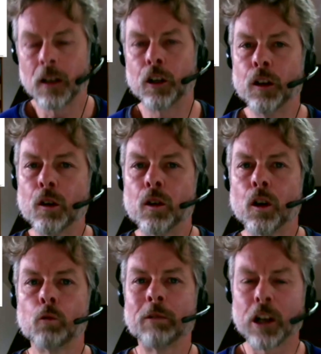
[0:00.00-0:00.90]

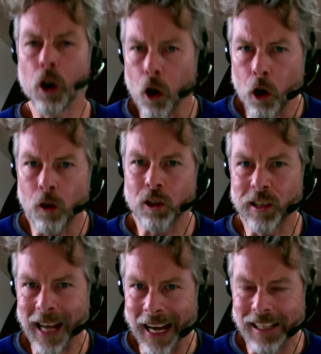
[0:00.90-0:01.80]
Google records
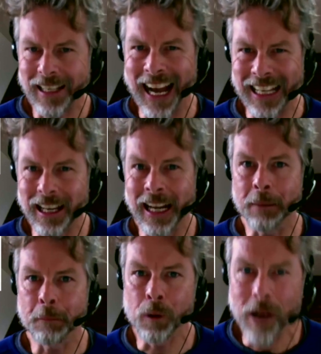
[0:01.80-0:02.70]
that as an
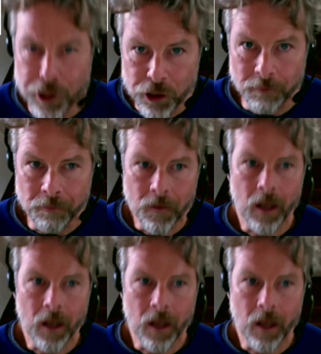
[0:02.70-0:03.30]
impression.